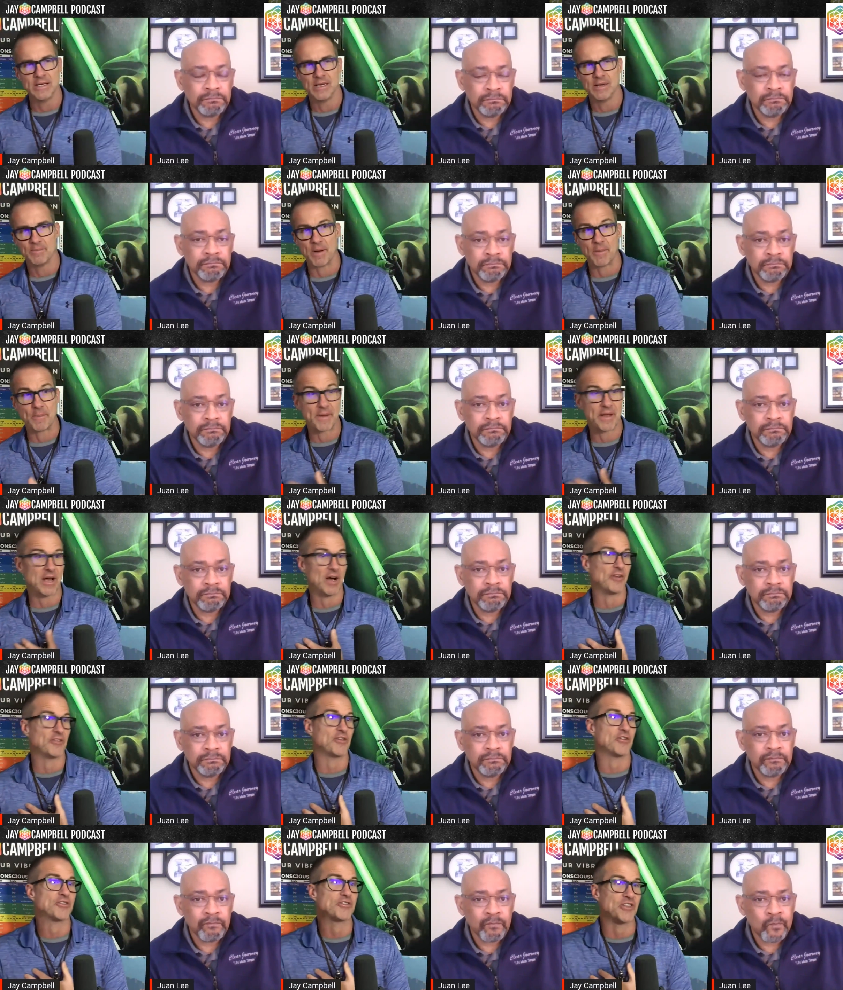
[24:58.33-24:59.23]
Speaker 1: But because
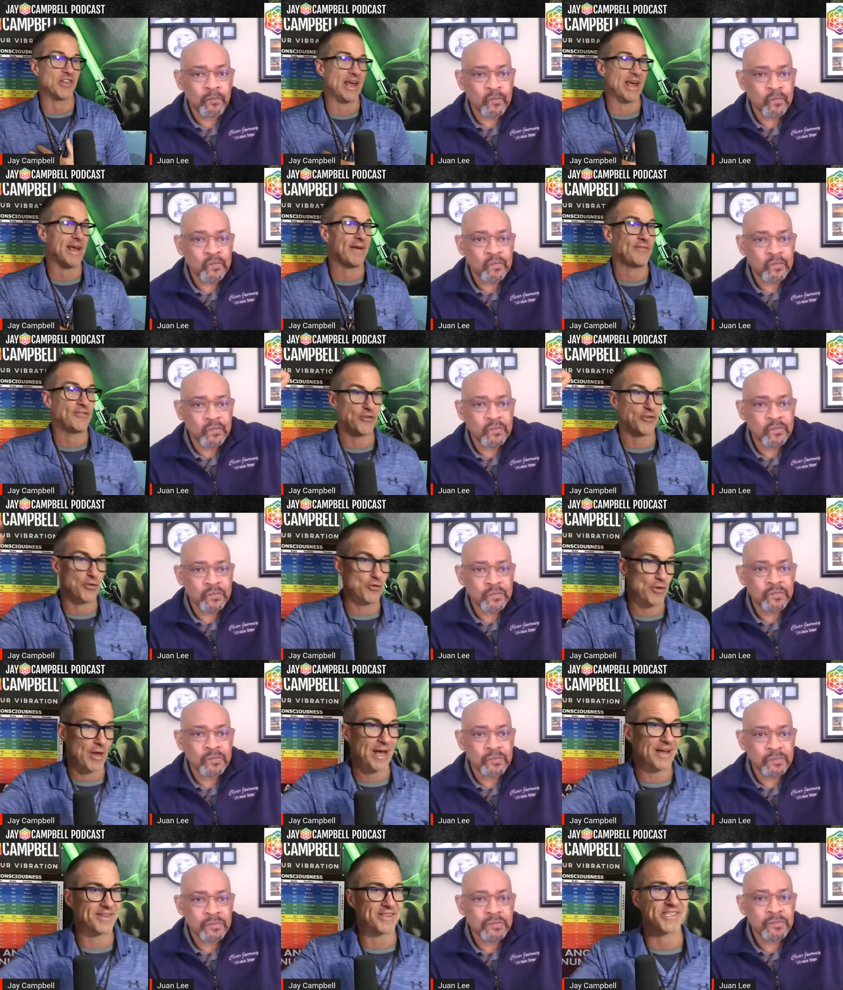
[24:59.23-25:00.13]
they're slaves to
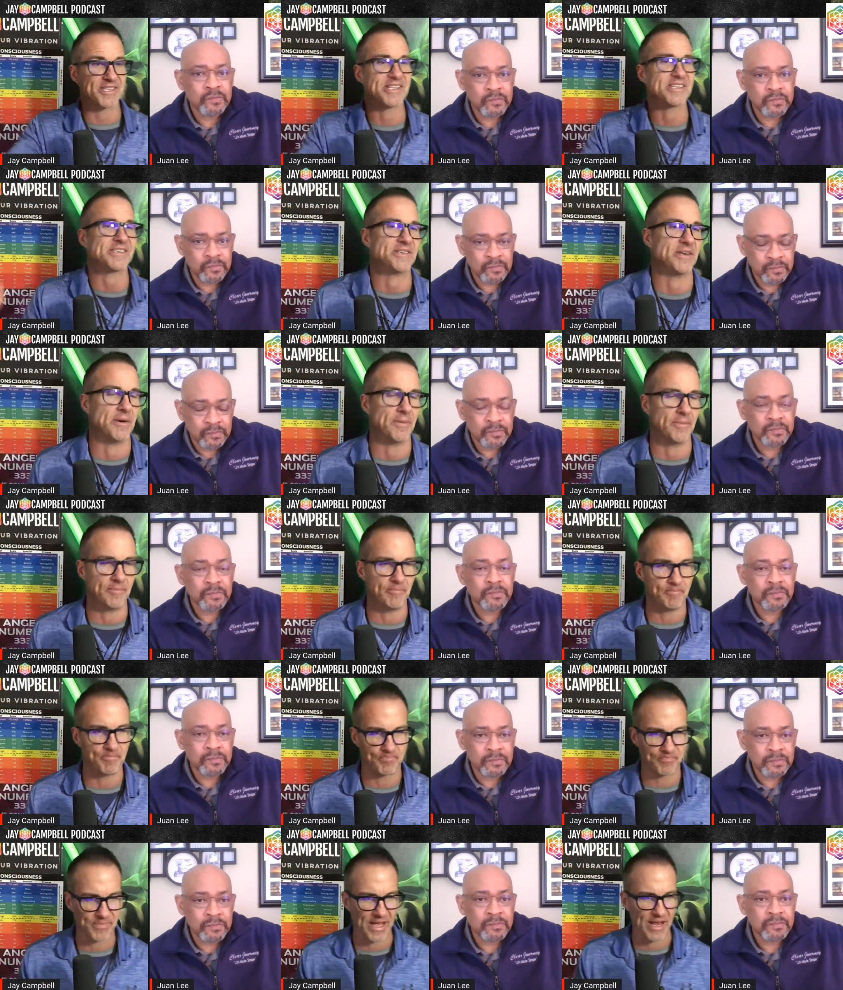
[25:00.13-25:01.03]
that system,
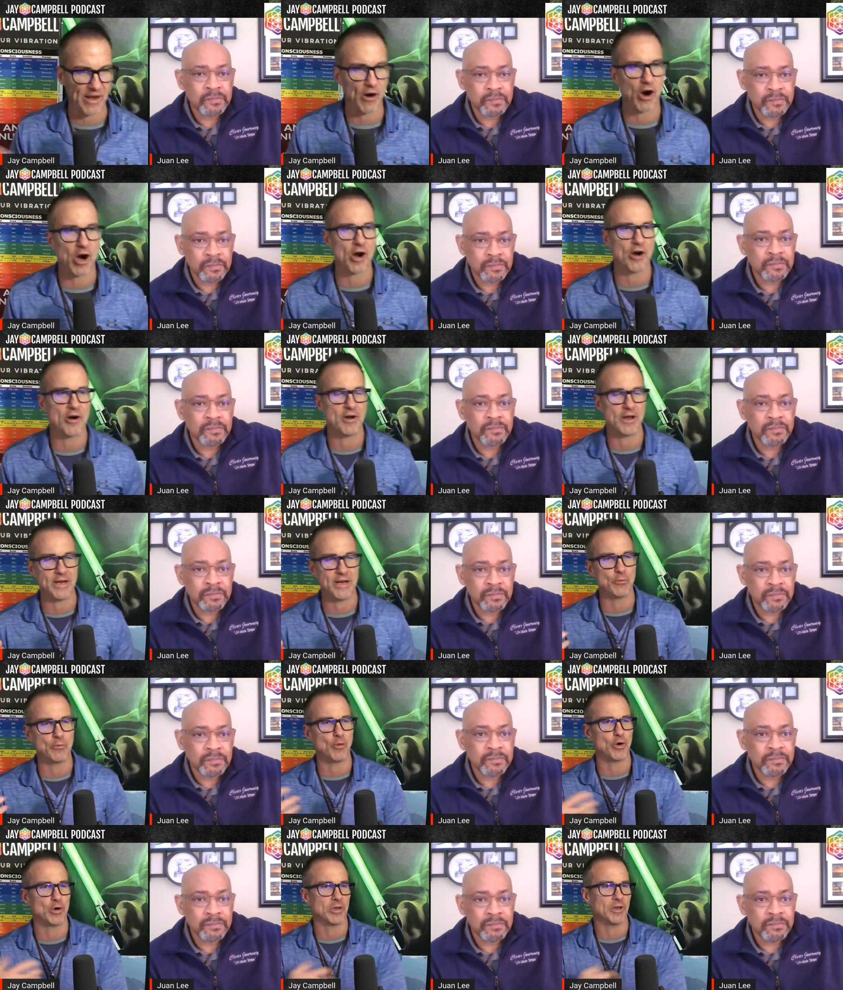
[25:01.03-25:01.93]
they are
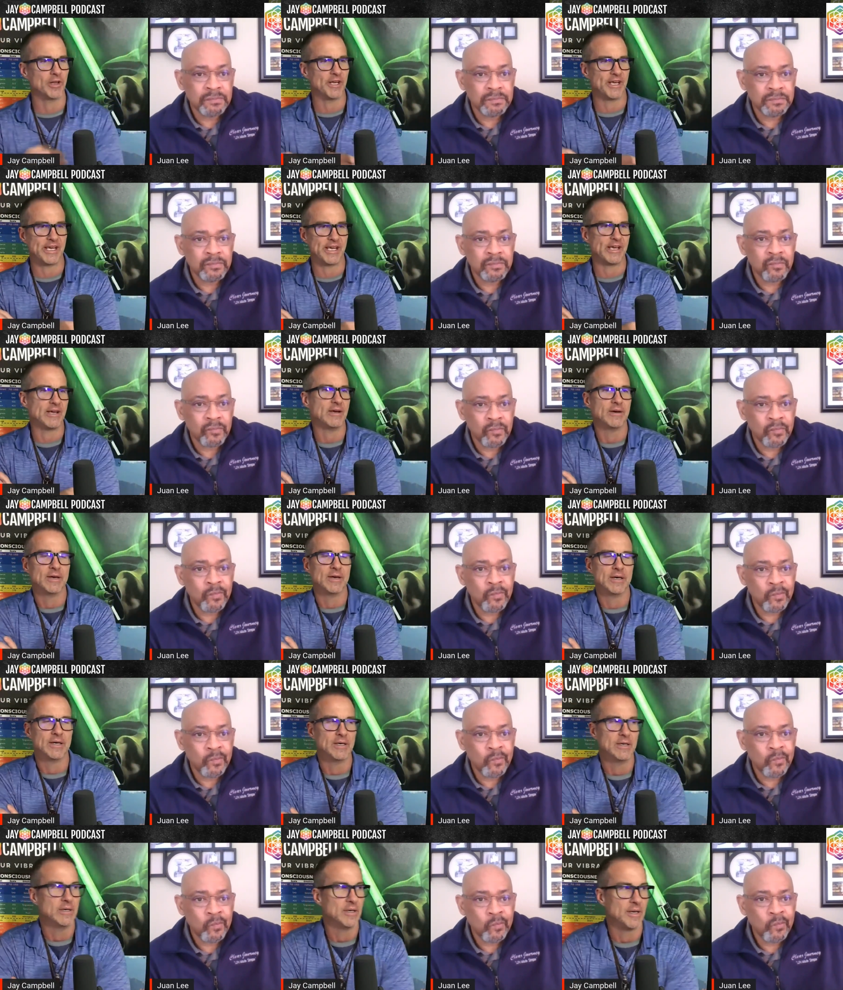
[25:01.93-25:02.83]
inwardly
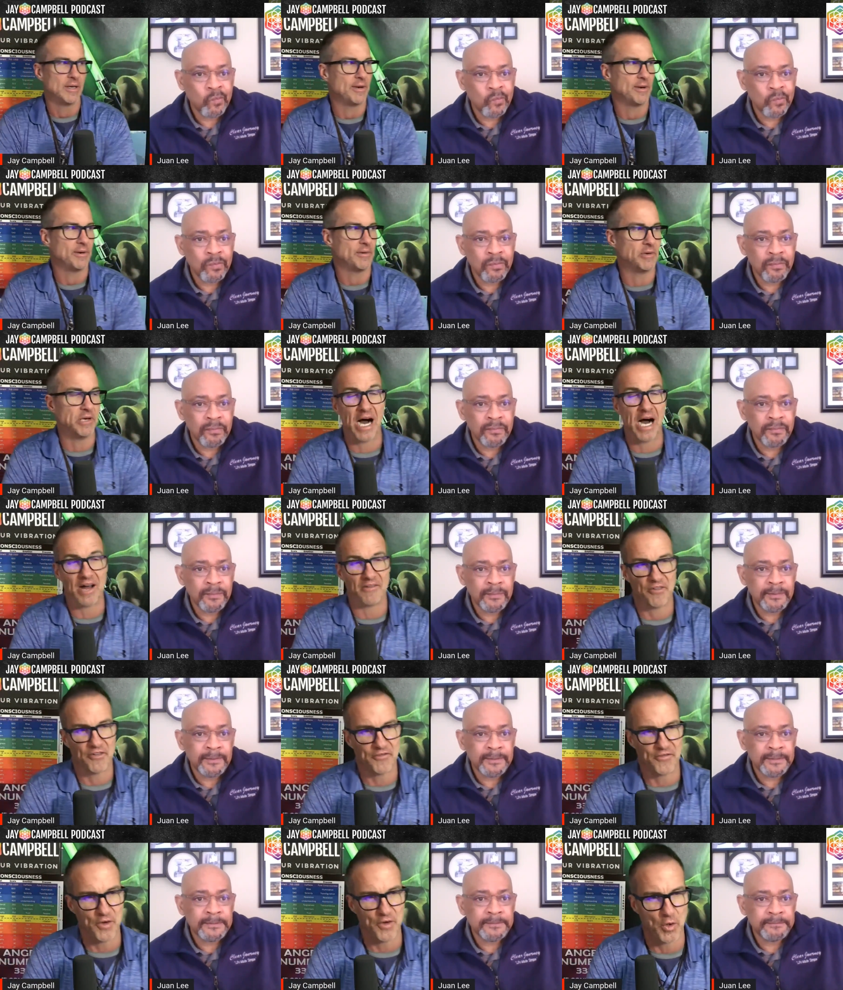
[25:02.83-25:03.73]
not
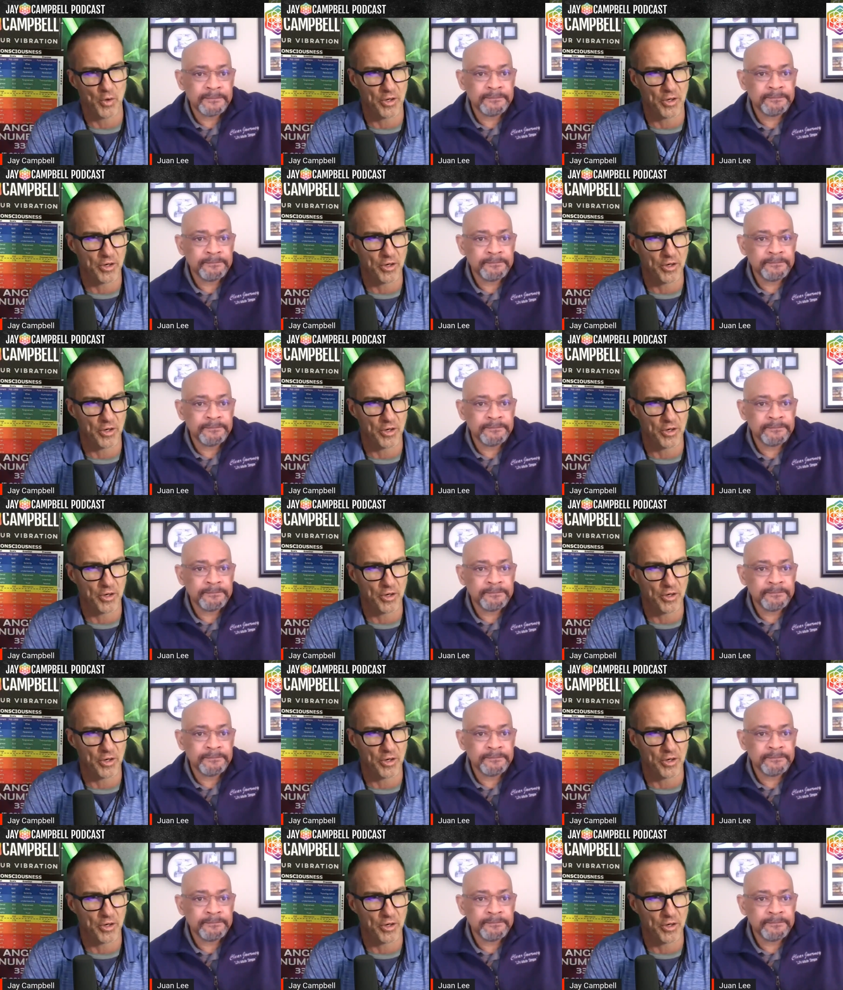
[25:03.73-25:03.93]
fulfilled